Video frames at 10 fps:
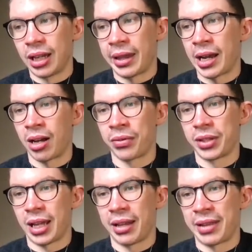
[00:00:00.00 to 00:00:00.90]
And then after
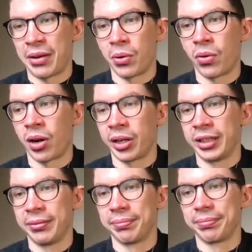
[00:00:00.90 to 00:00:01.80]
that, they're all
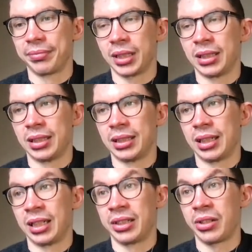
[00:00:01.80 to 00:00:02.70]
right.
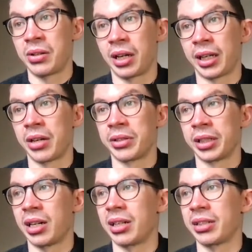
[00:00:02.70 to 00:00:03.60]
I do like
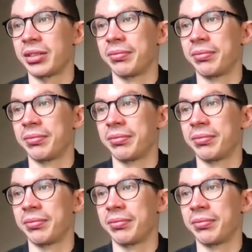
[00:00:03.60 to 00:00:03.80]
Odegaard.